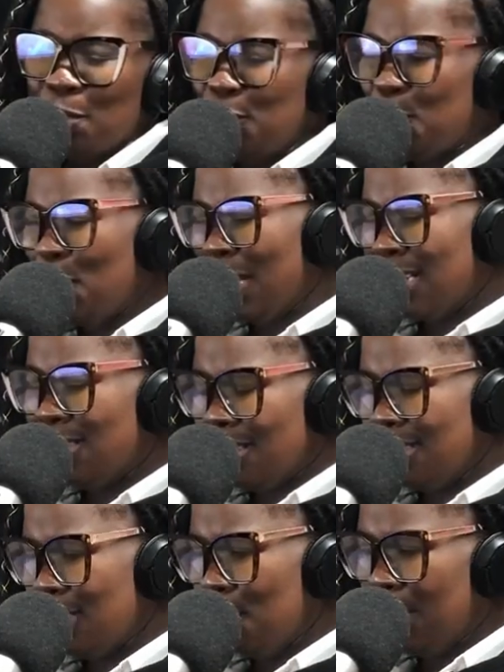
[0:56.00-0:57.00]
before we get to
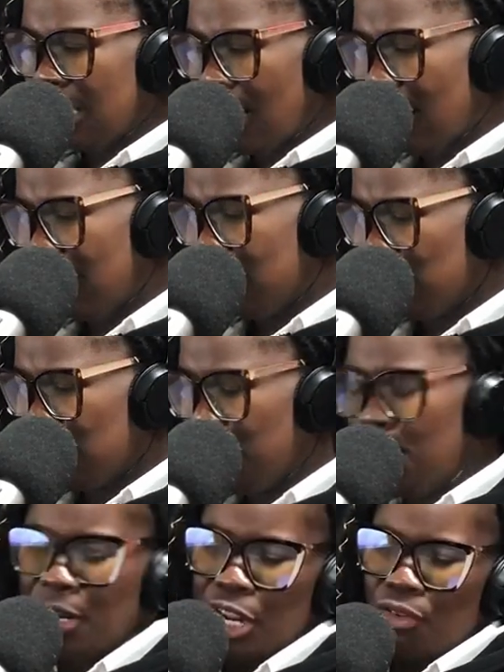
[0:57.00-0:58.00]
the summit, let's just
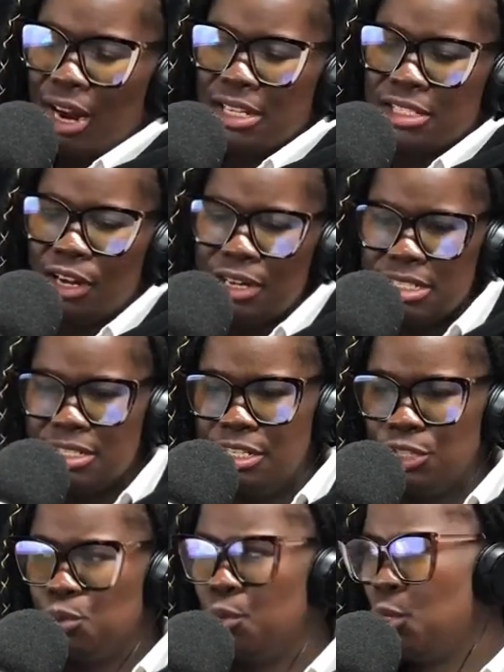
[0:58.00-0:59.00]
familiarize our
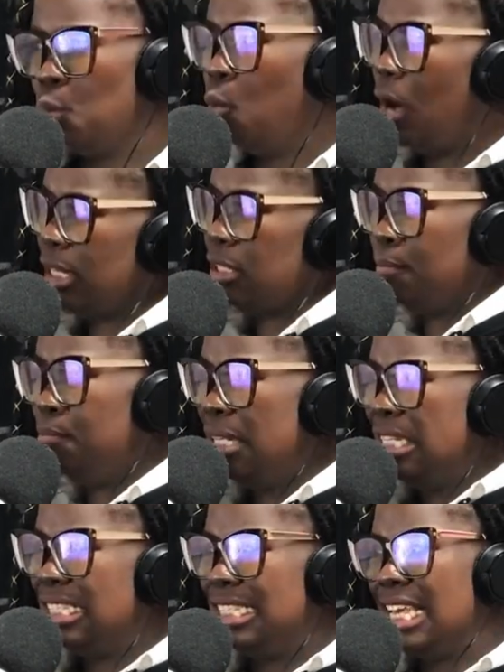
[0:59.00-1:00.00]
listeners with what
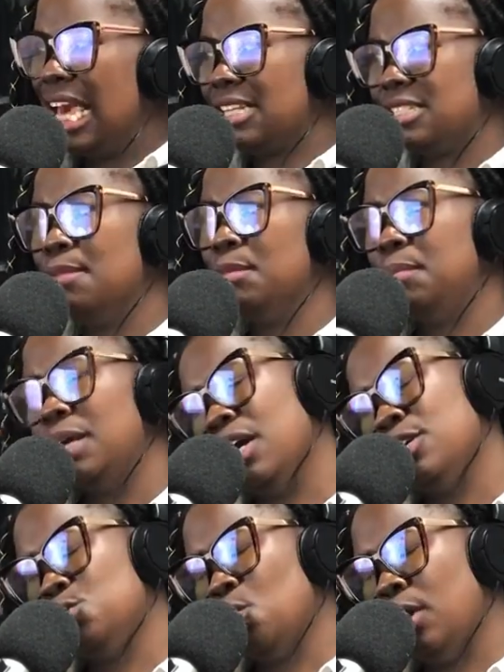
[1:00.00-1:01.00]
BCX
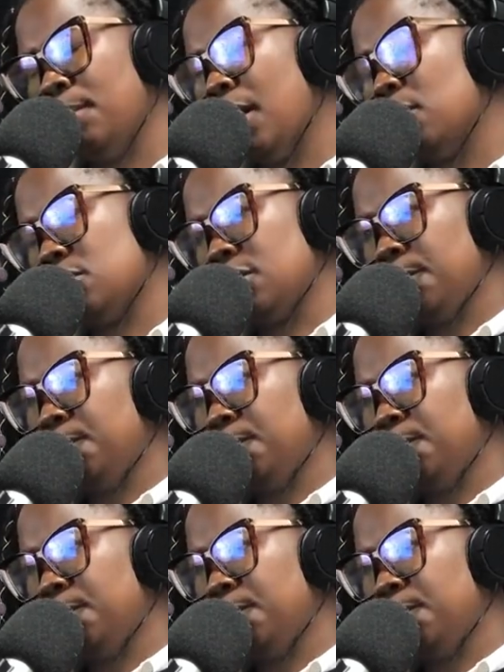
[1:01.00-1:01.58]
Namibia is all about.